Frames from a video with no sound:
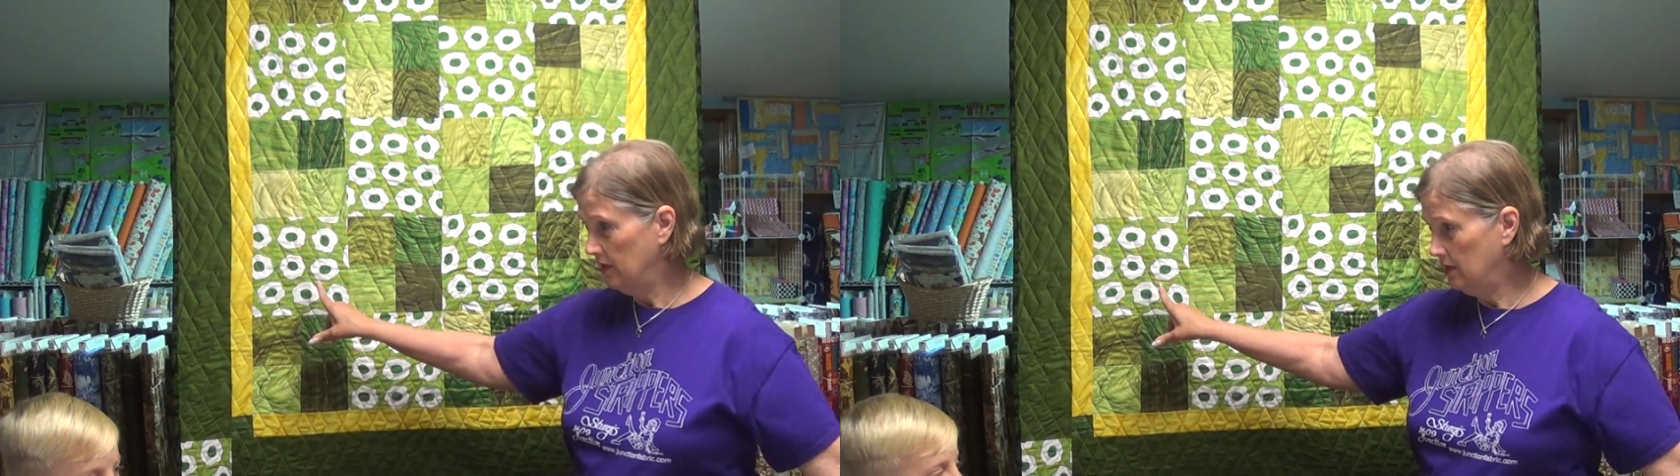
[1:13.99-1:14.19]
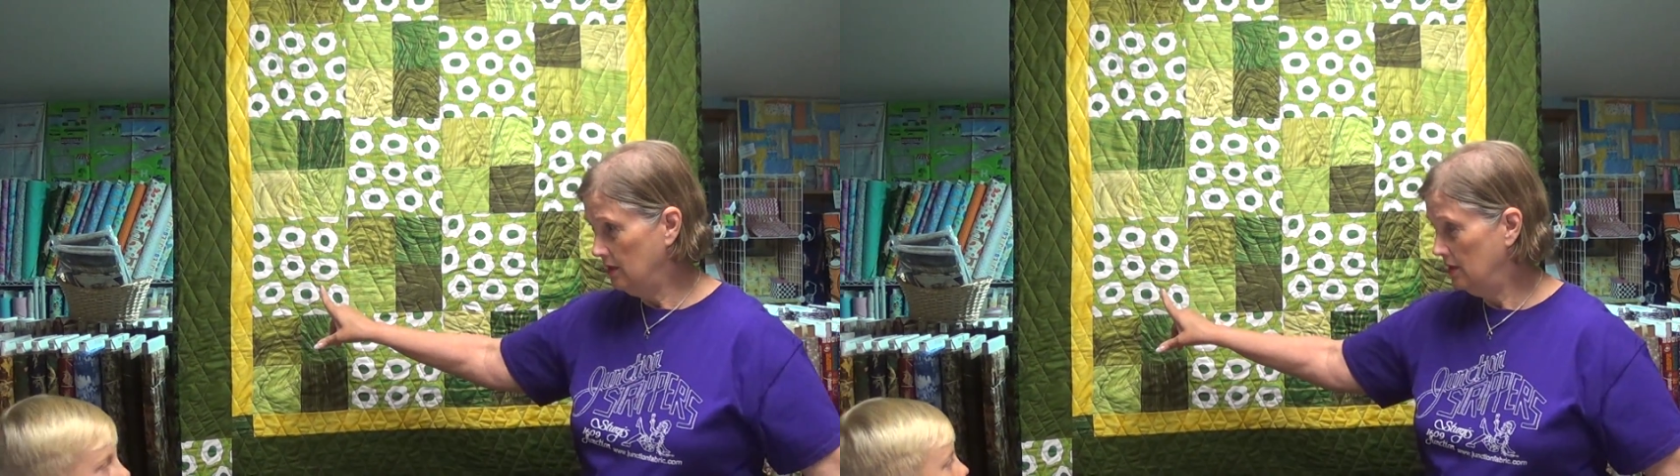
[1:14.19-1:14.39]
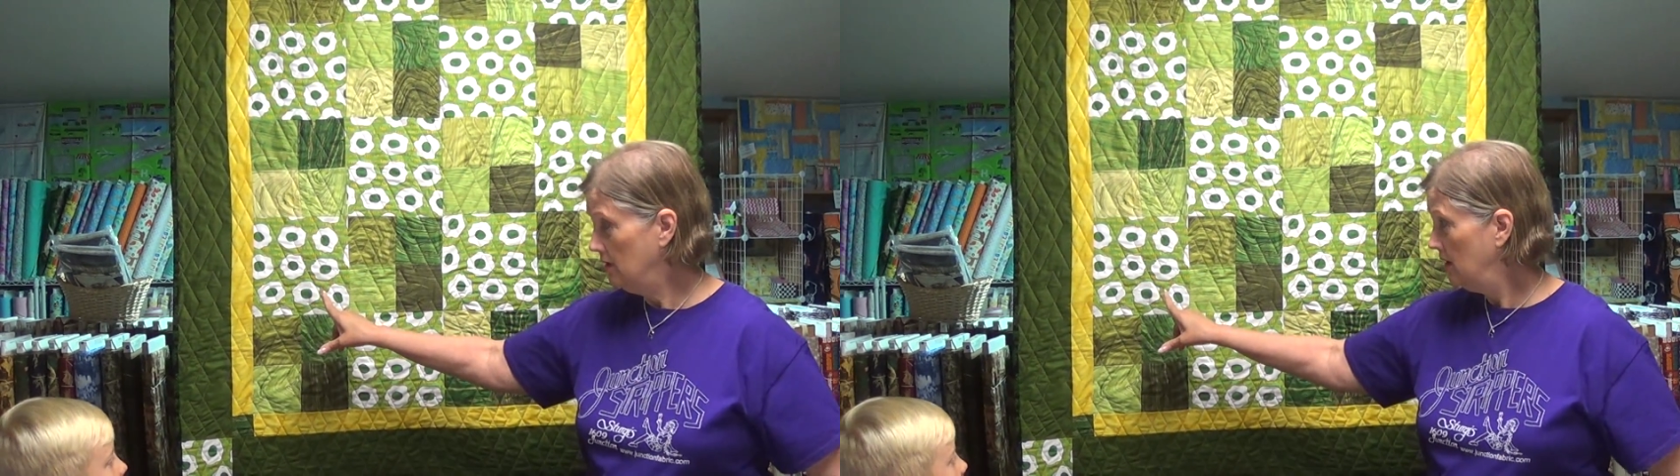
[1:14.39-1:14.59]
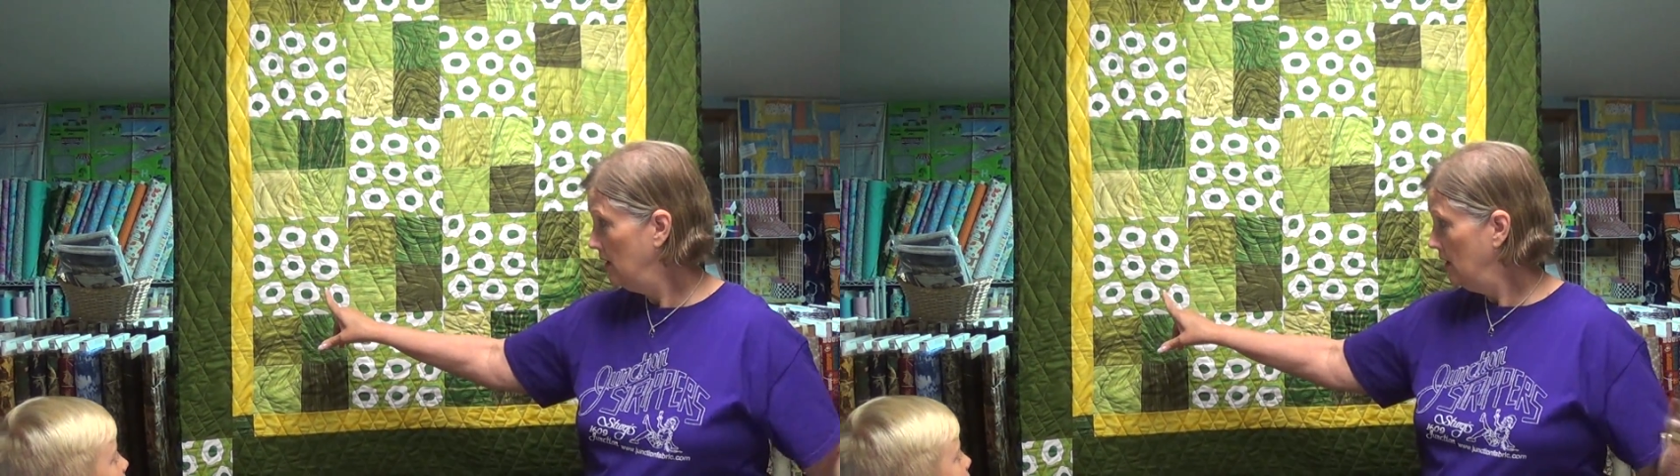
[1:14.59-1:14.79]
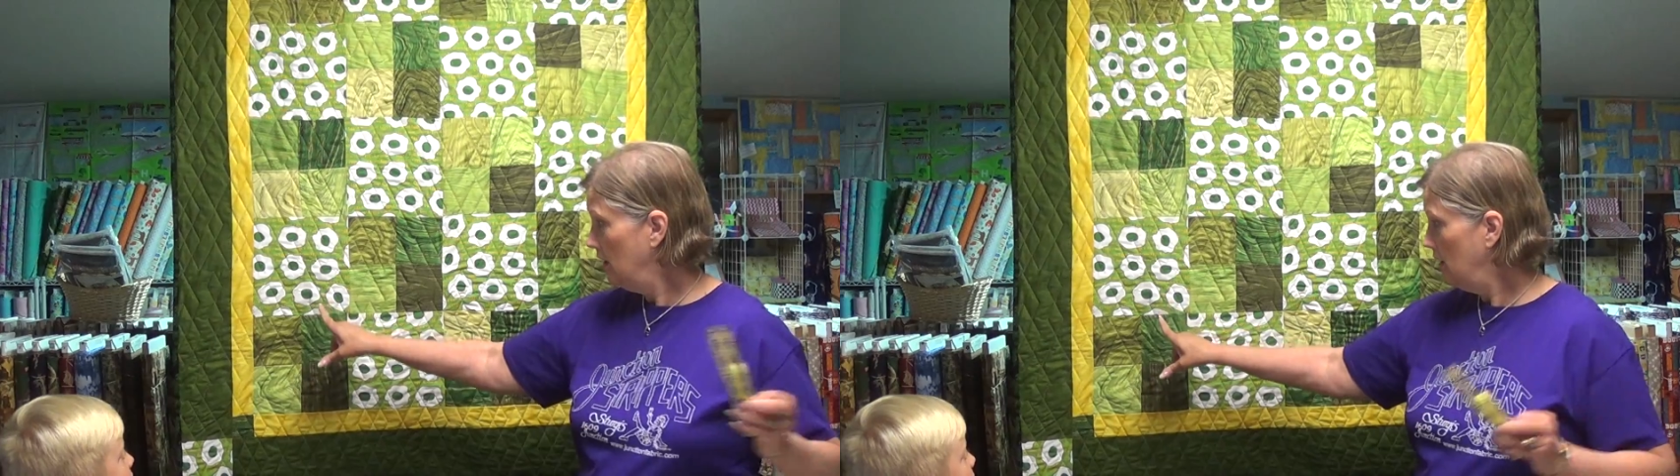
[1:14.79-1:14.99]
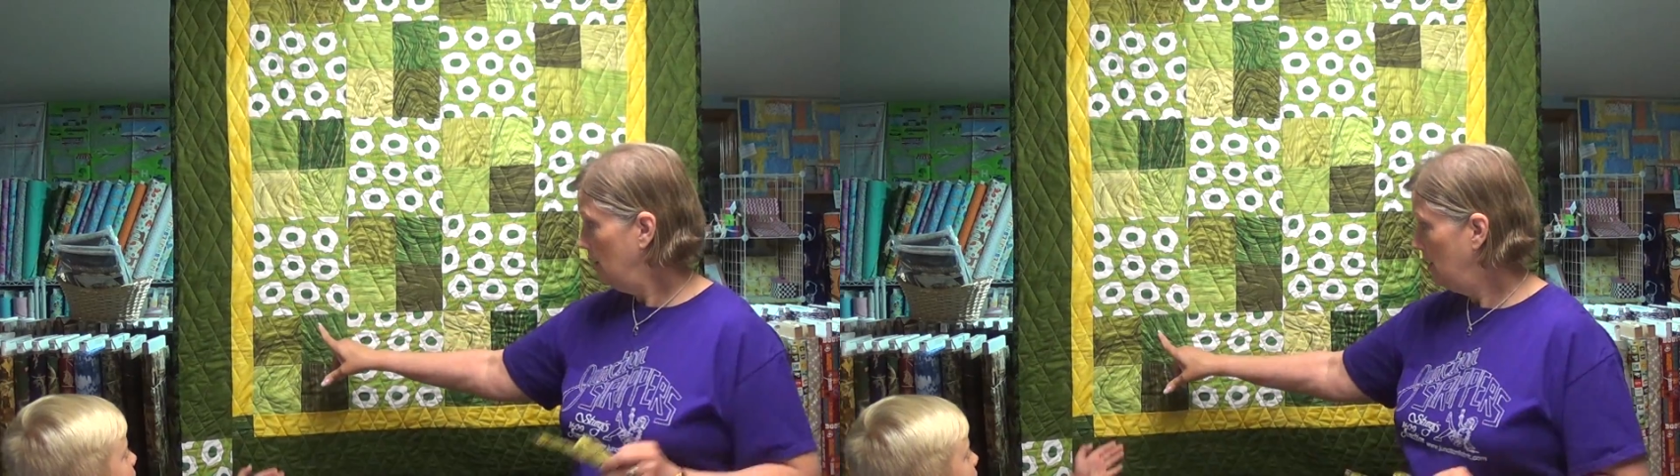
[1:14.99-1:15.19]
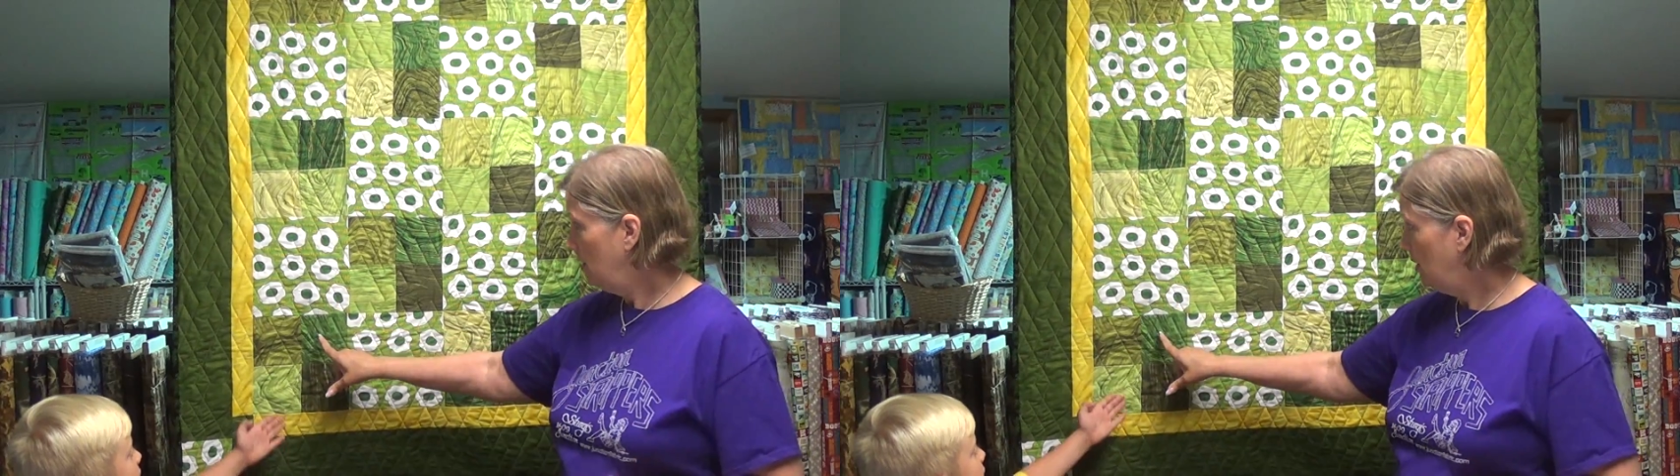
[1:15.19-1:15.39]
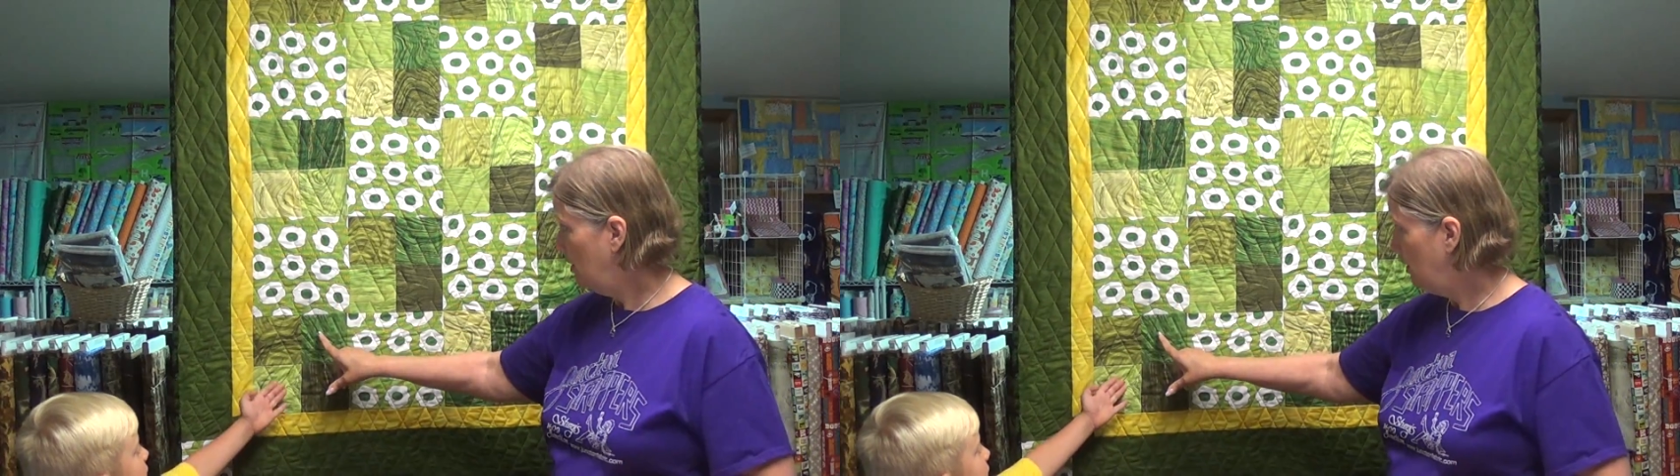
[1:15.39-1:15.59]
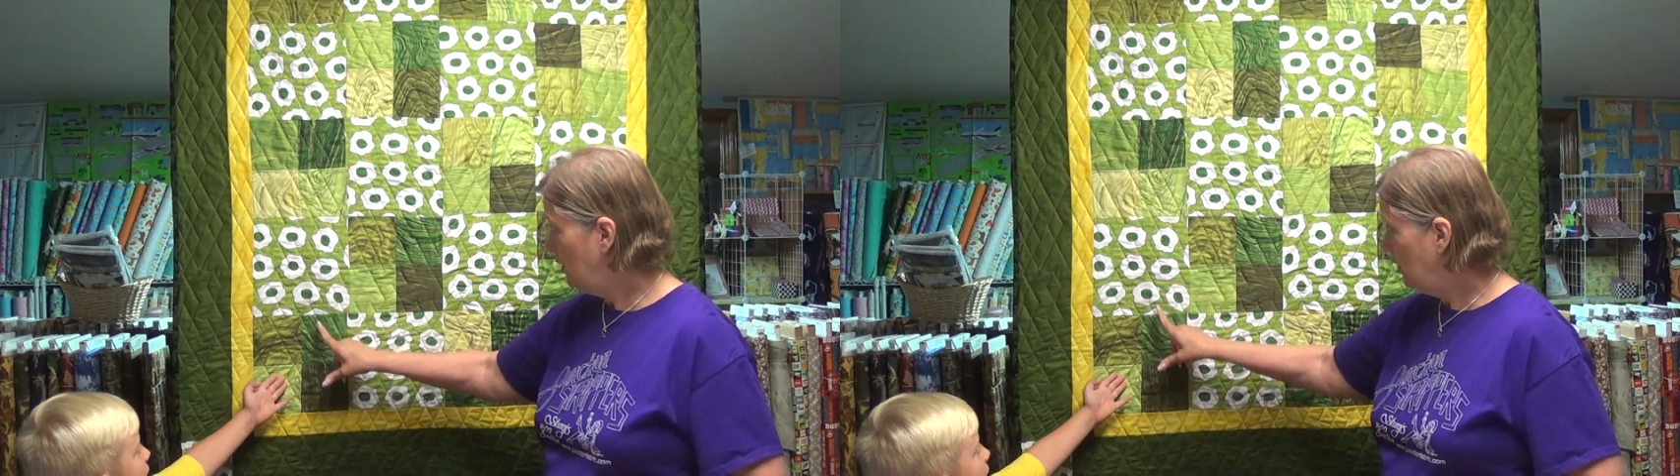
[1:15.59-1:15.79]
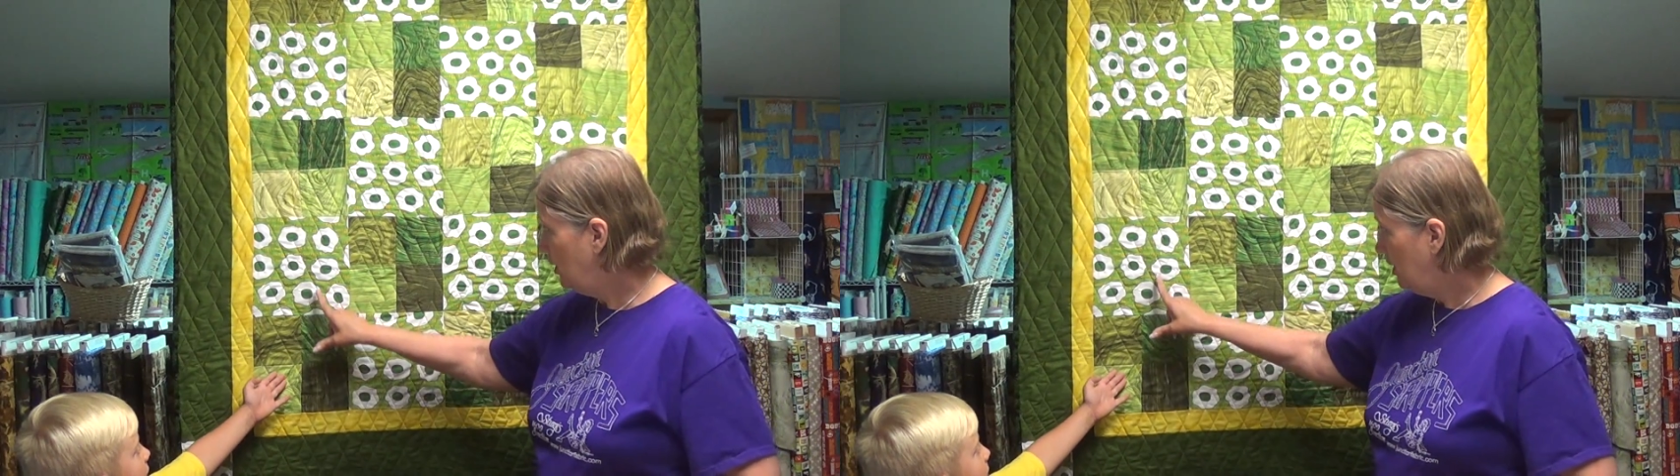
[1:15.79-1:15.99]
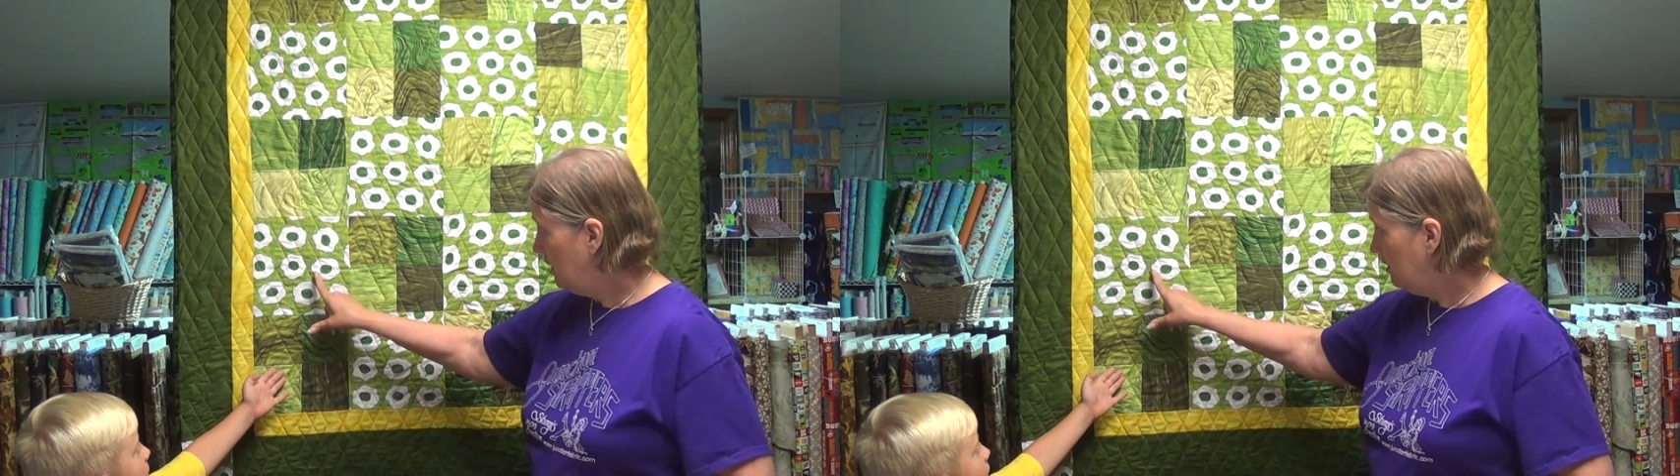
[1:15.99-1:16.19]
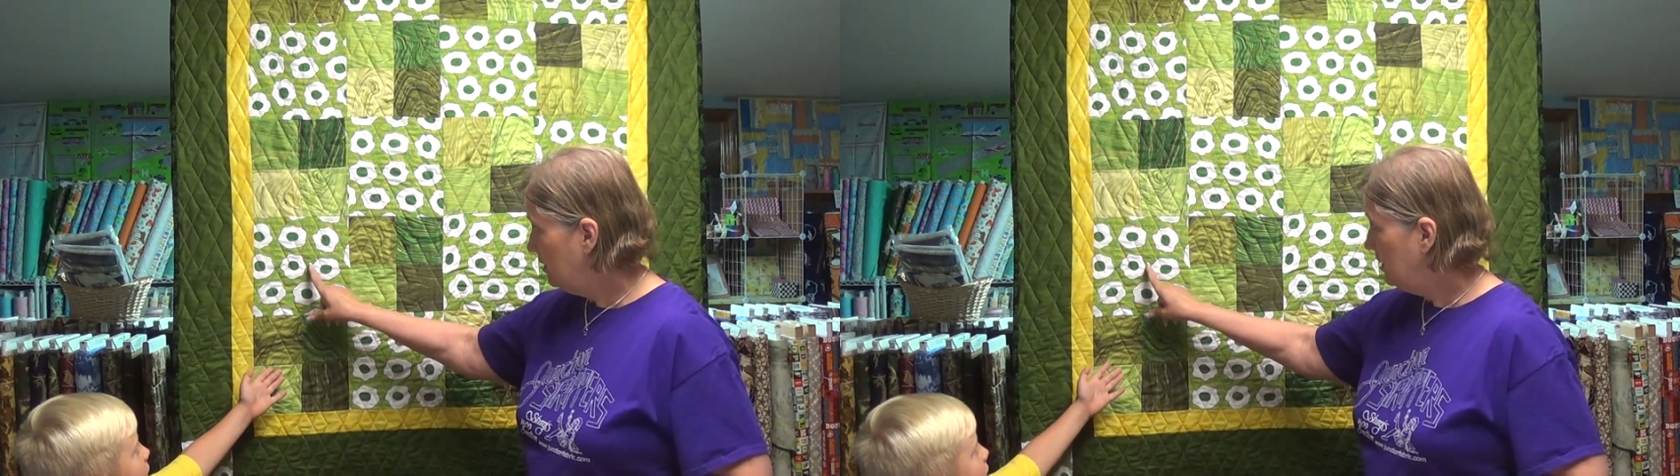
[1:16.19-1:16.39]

them the same